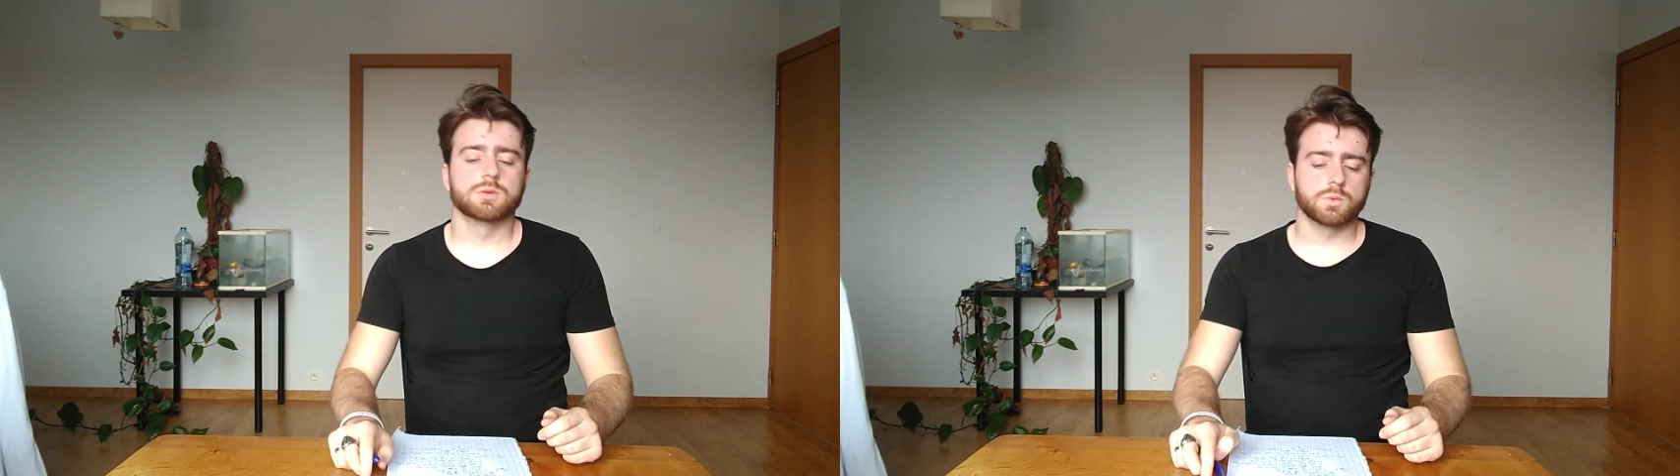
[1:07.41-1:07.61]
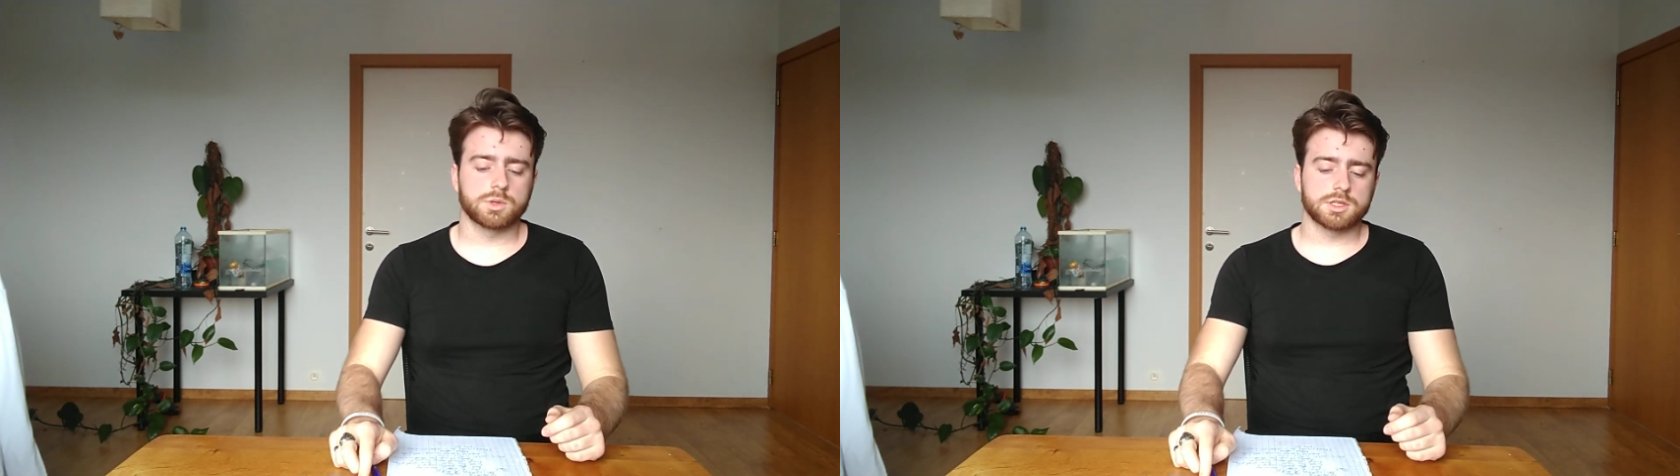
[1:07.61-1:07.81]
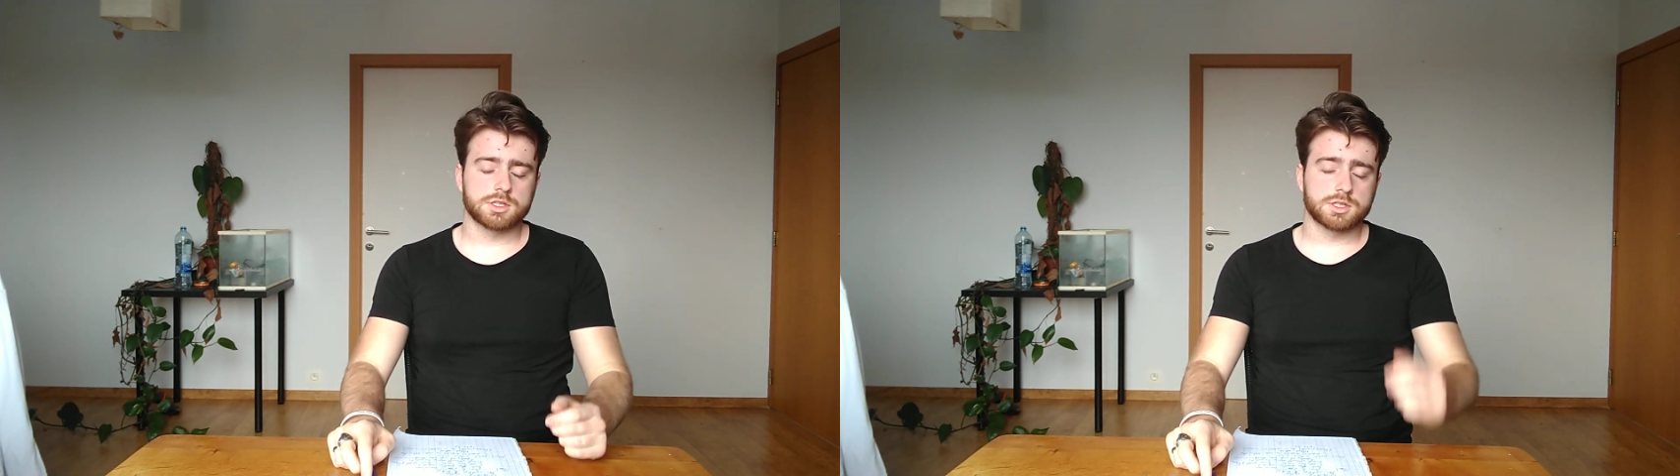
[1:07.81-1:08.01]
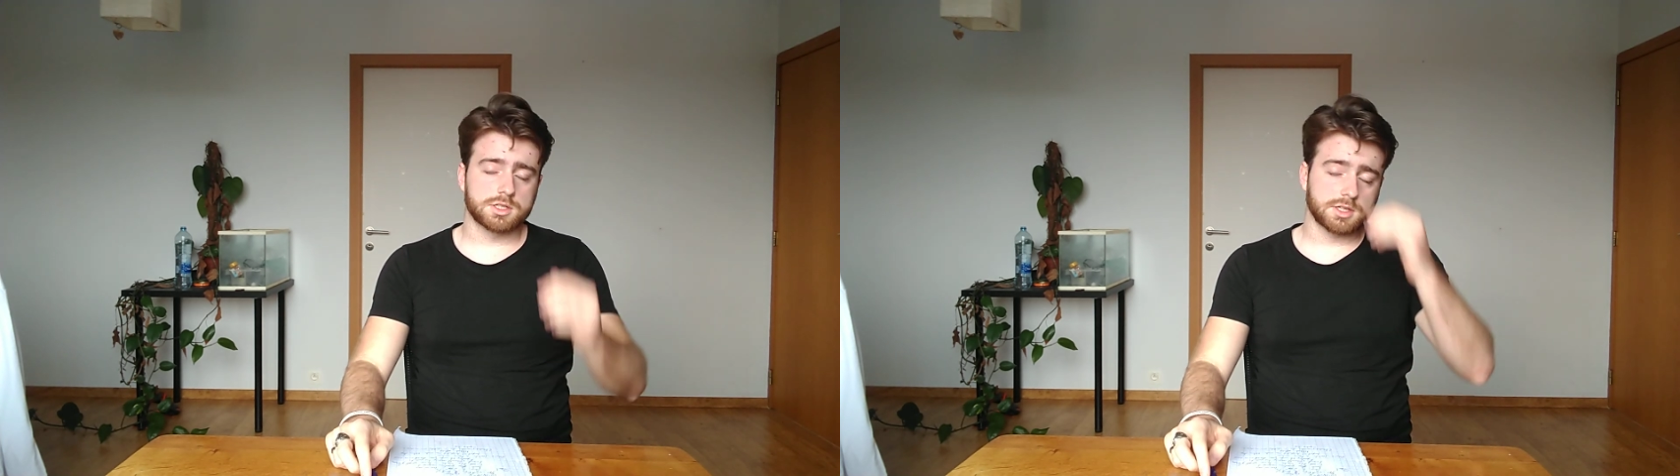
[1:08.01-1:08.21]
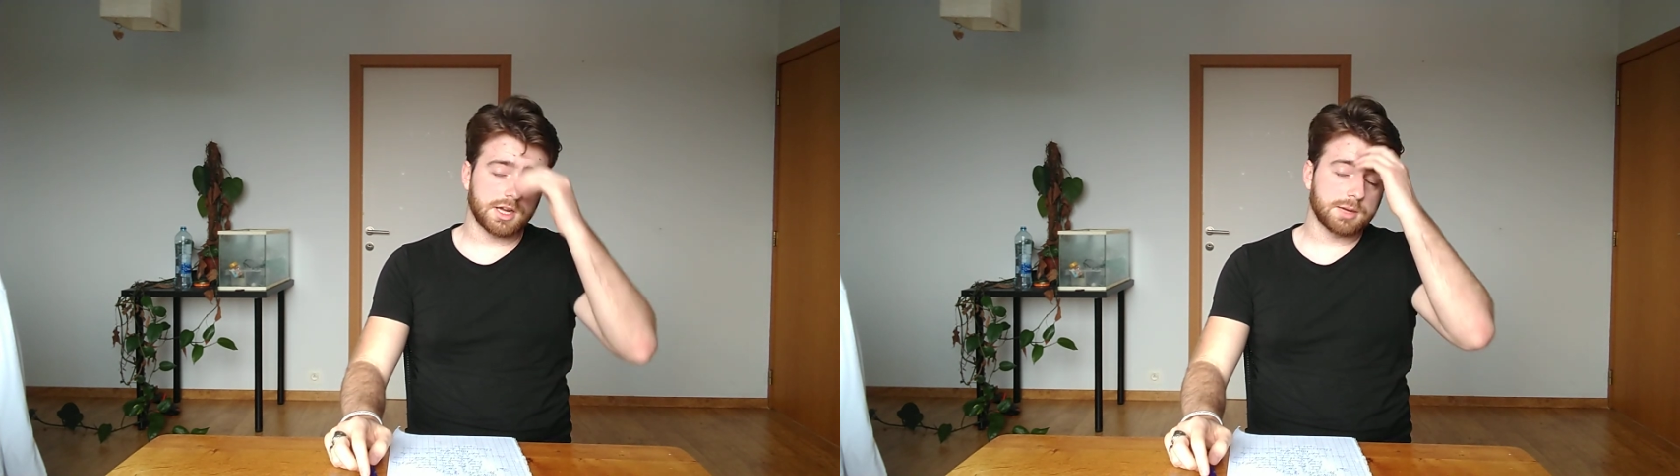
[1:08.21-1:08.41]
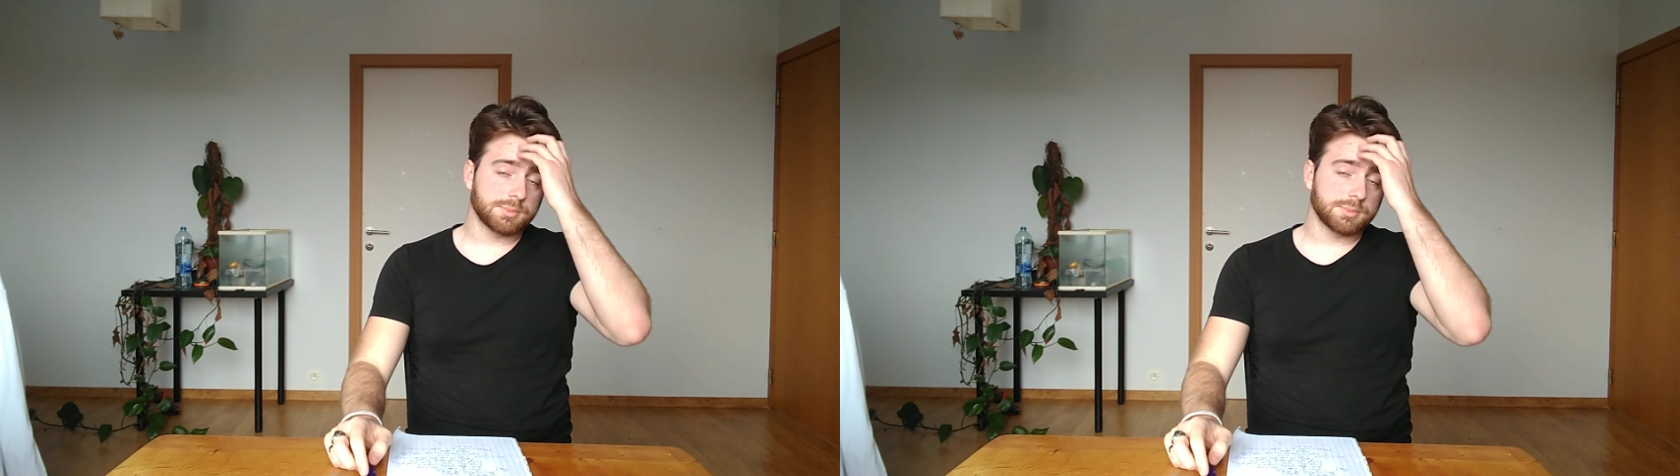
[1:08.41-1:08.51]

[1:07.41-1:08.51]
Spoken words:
which I